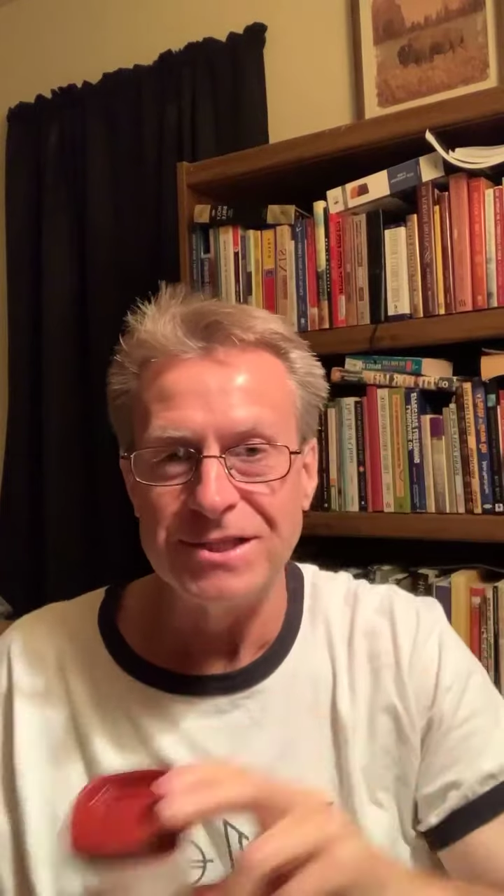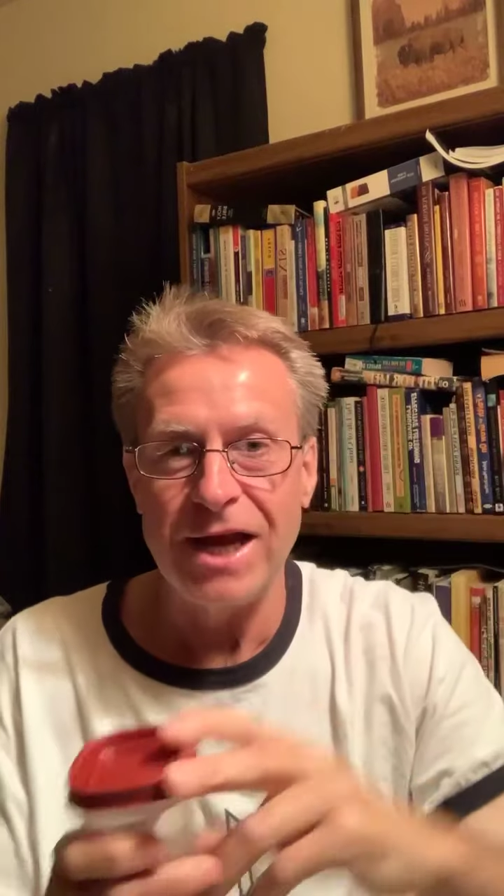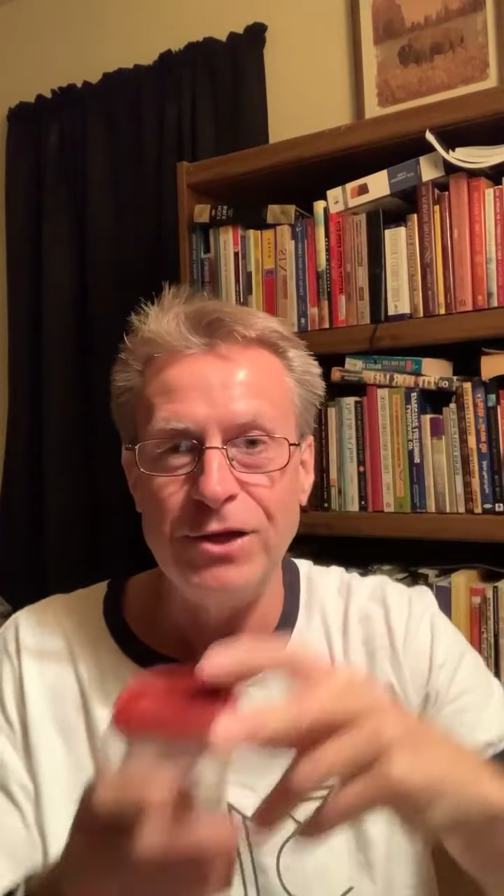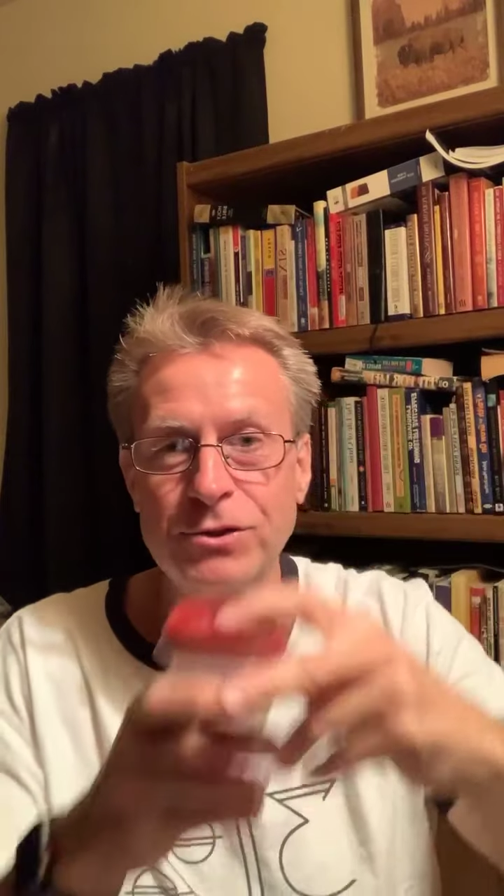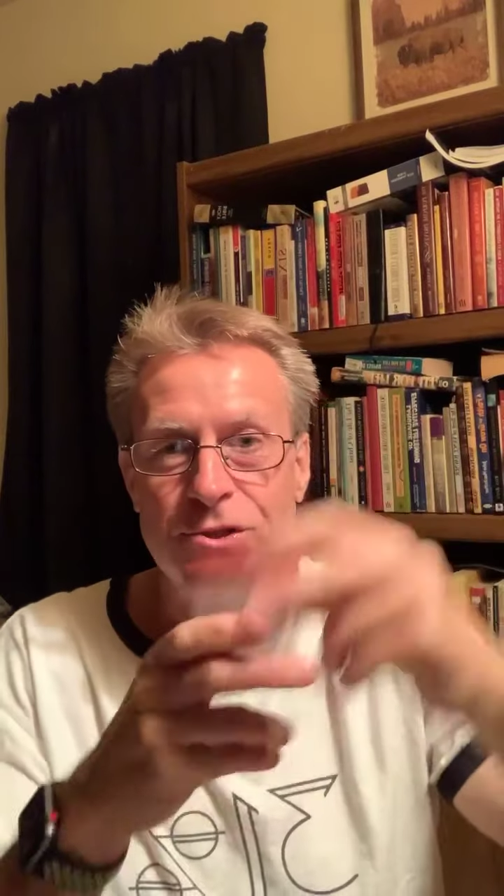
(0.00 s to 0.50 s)
I
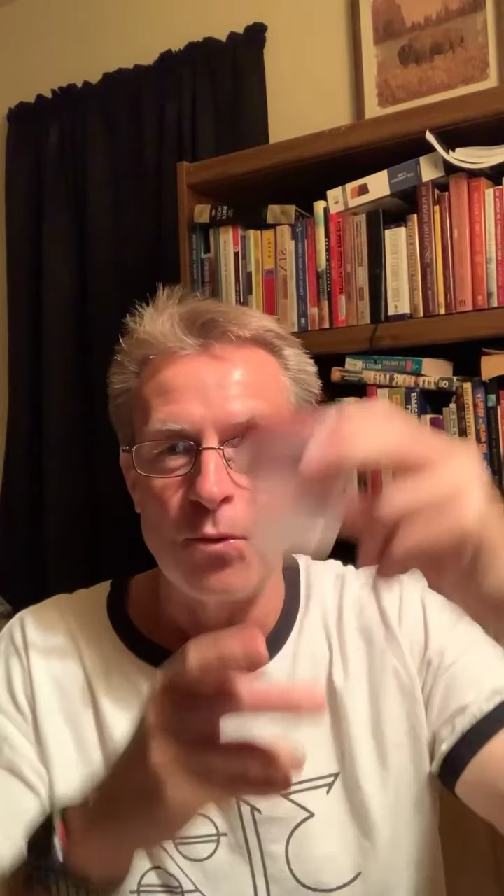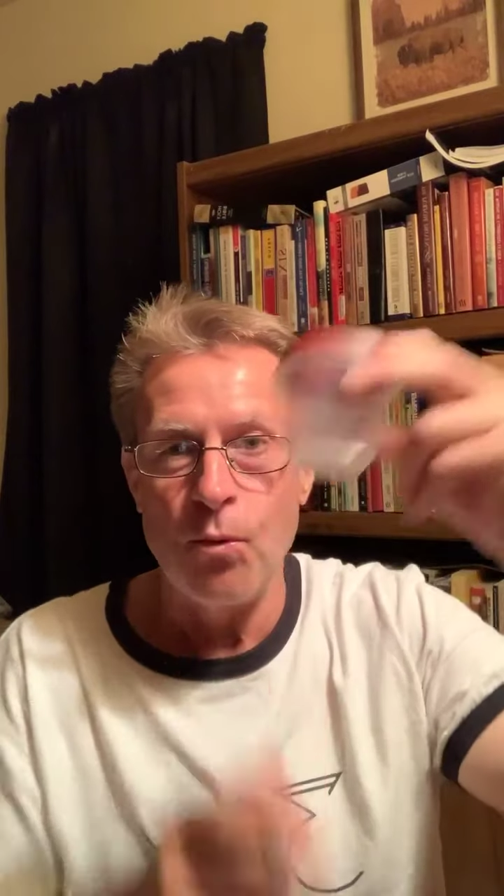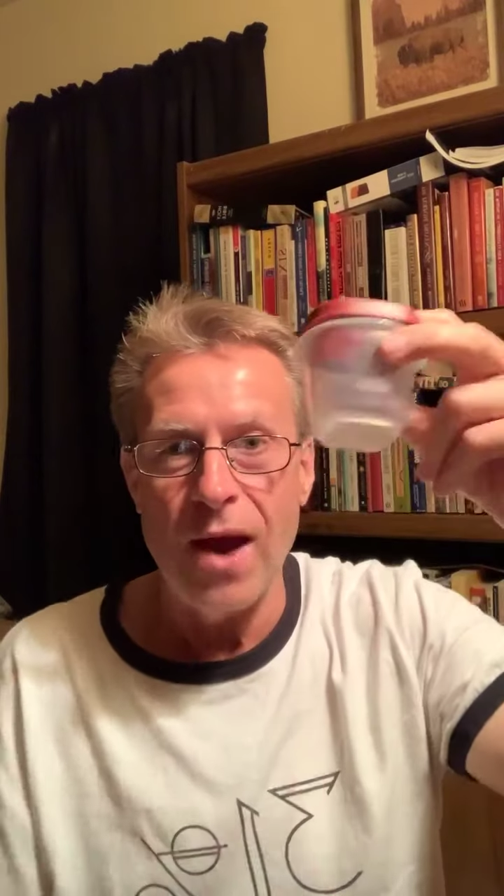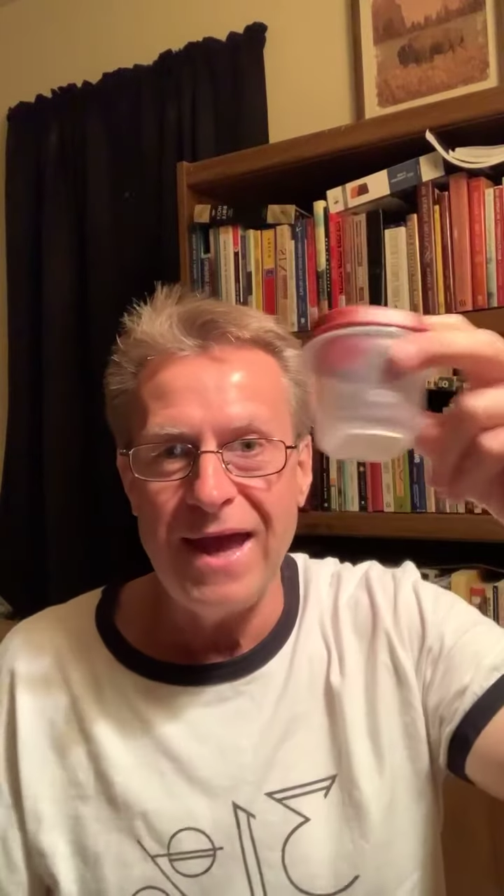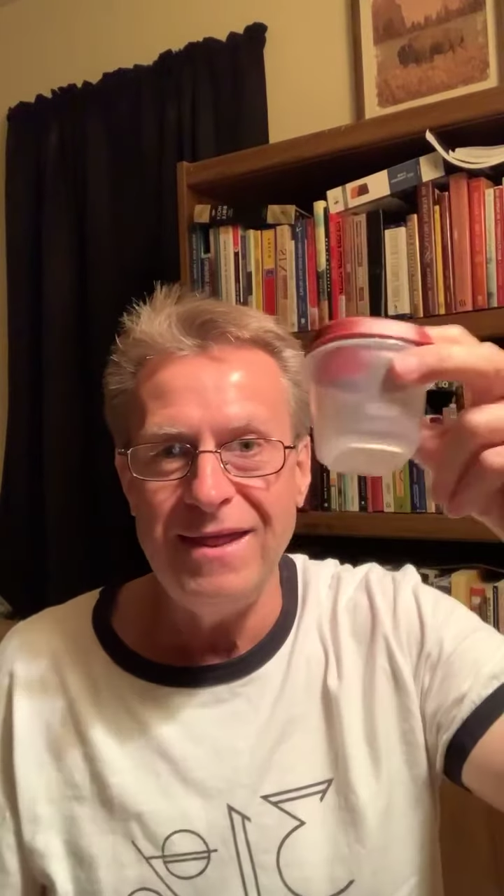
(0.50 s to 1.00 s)
used to
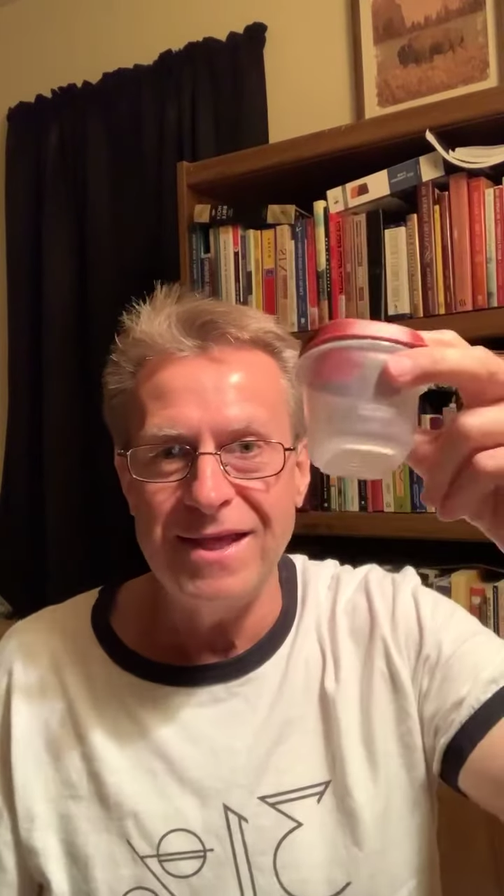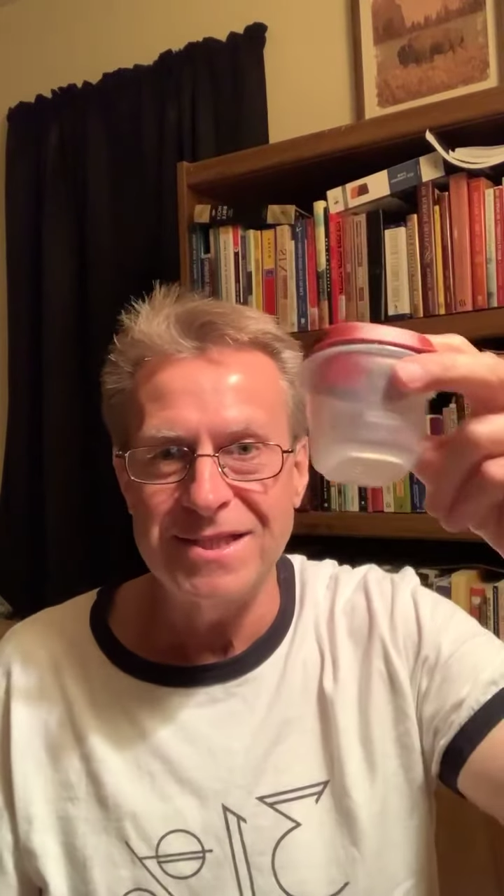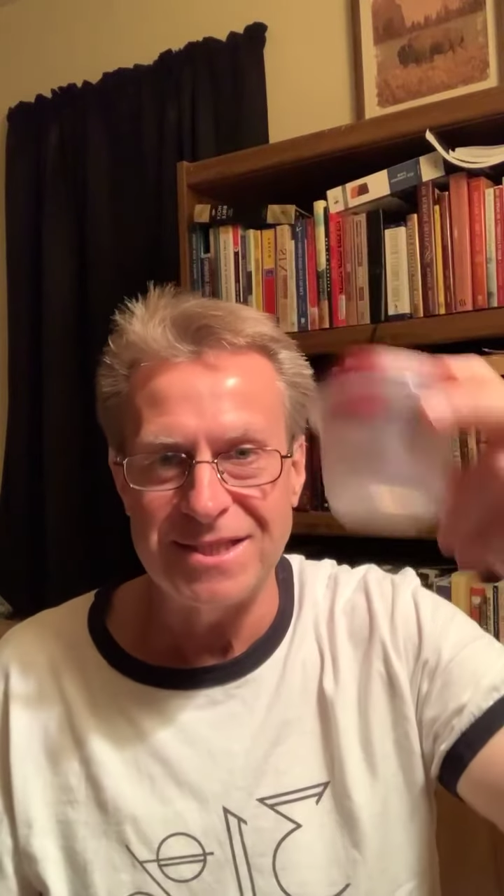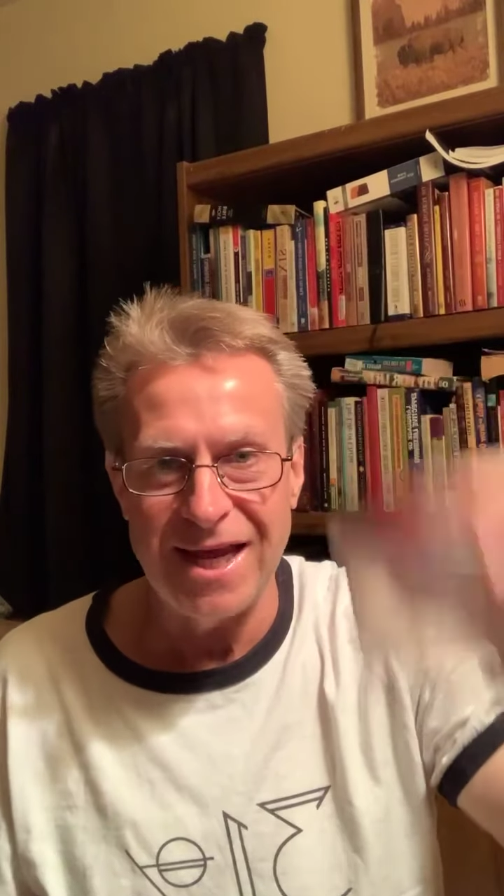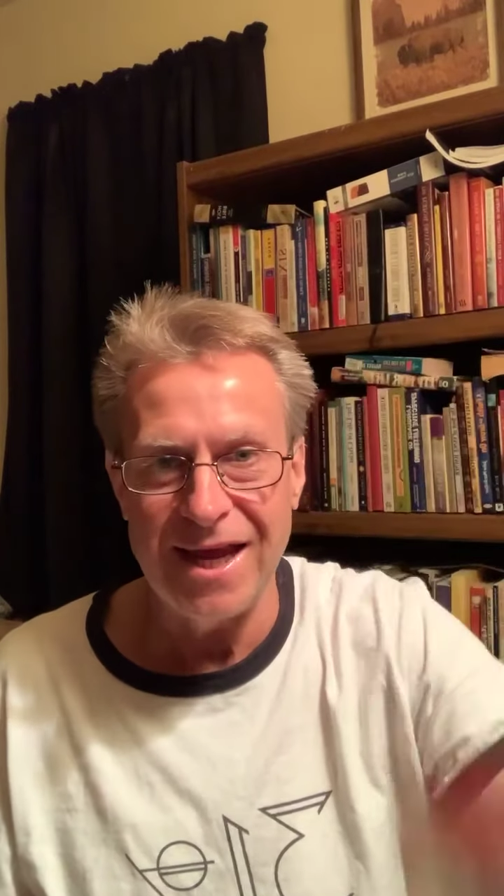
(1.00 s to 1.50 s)
weigh
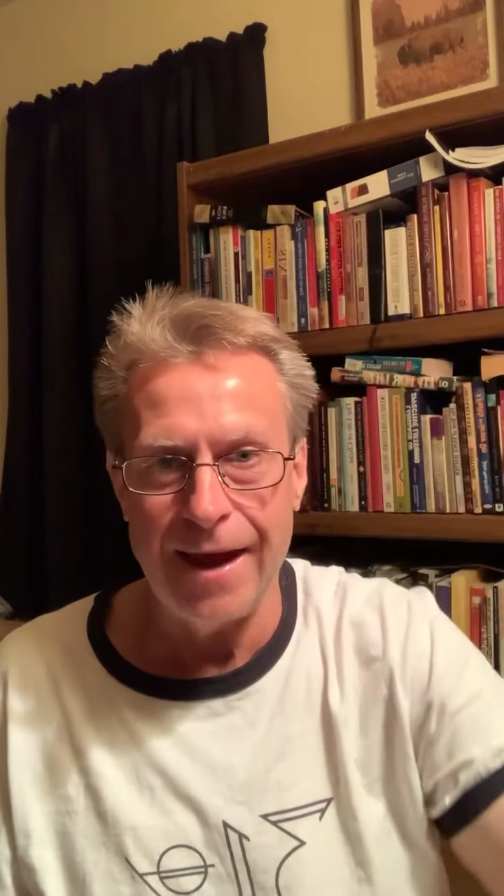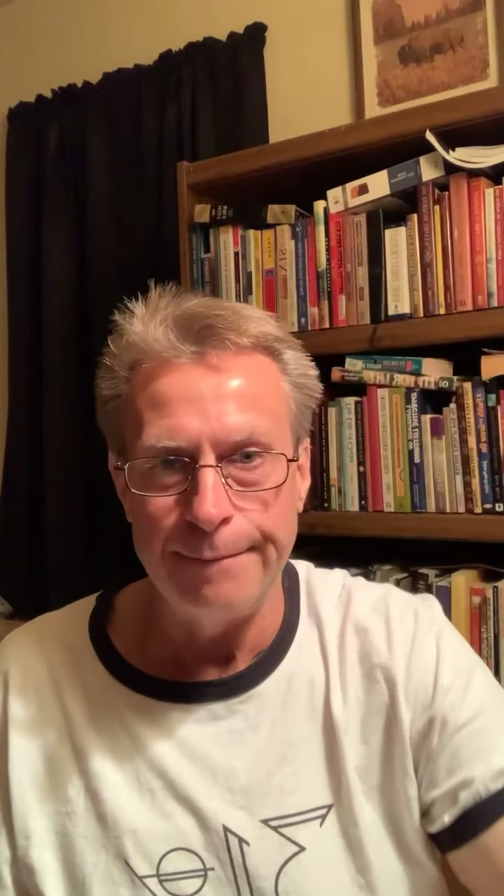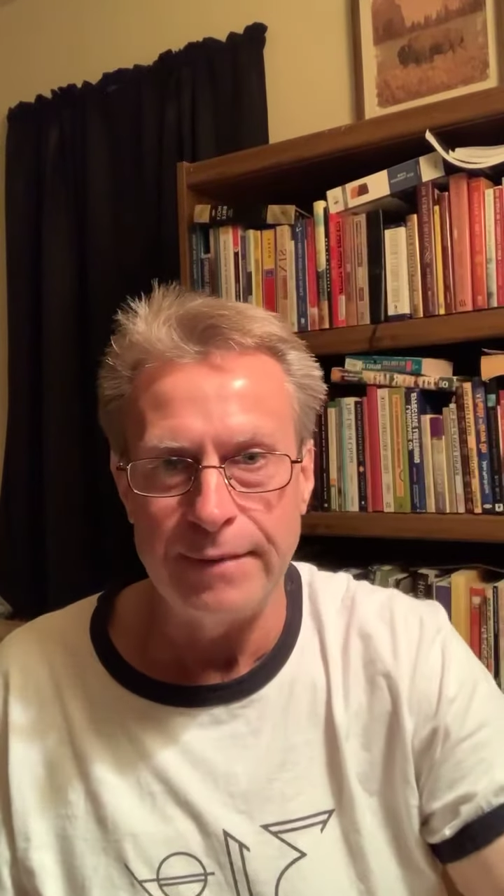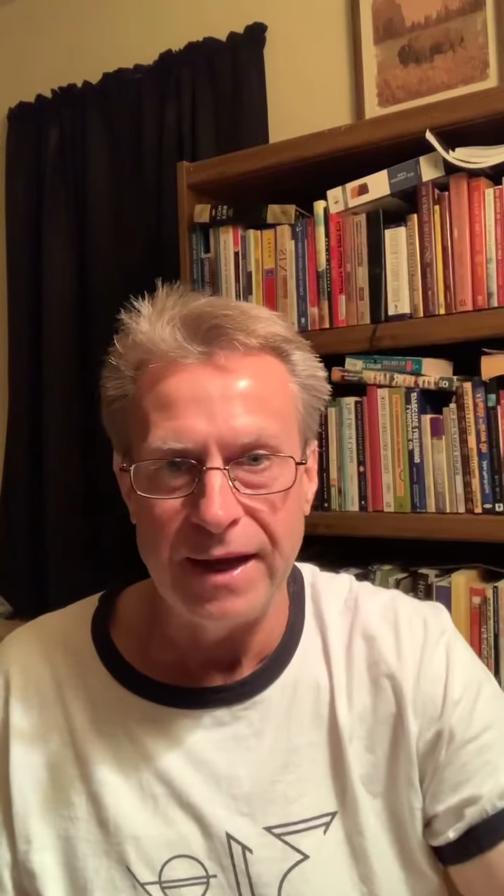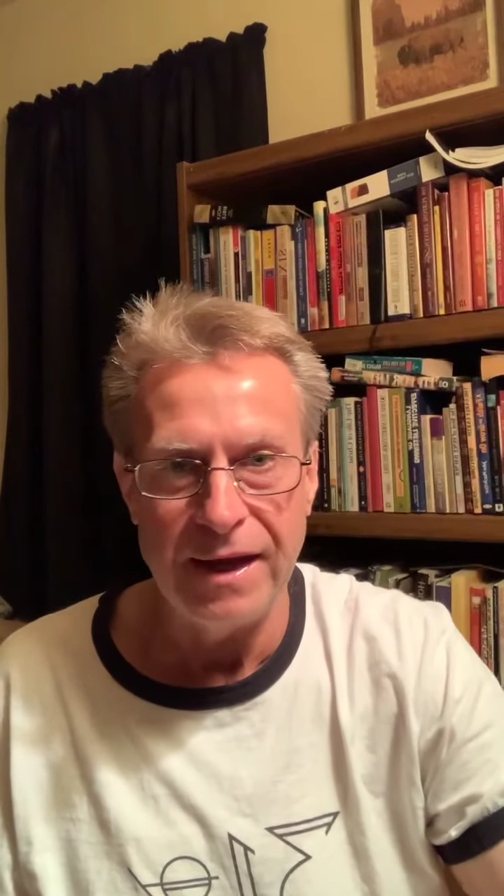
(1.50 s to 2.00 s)
this thing
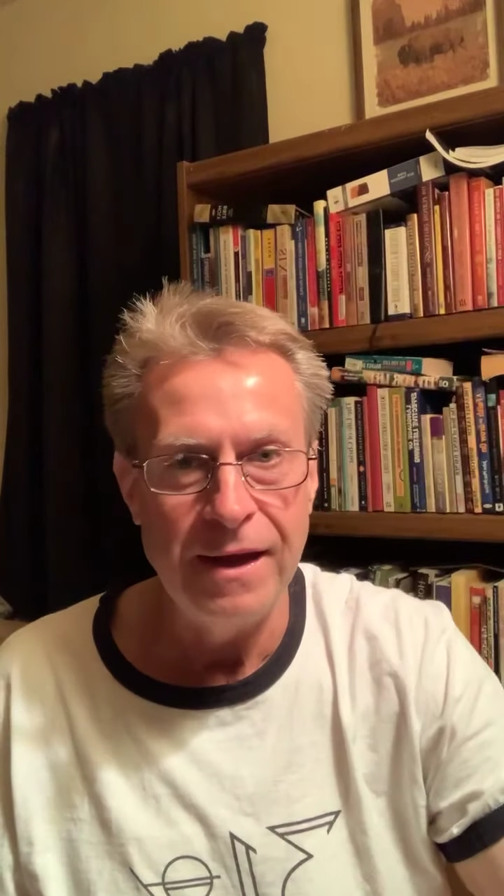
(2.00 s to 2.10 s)
empty